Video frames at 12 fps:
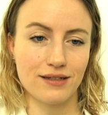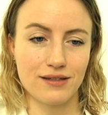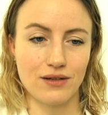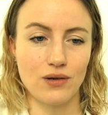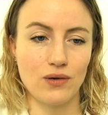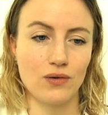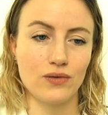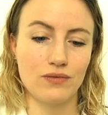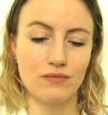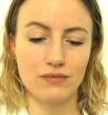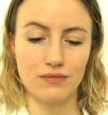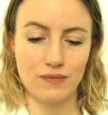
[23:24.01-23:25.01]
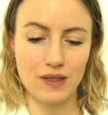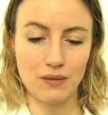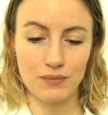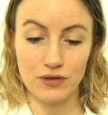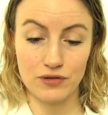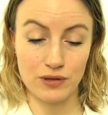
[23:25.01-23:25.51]
So we got a
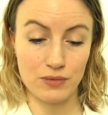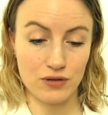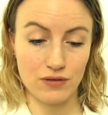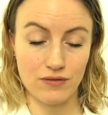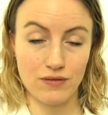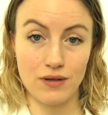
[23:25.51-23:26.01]
prescription,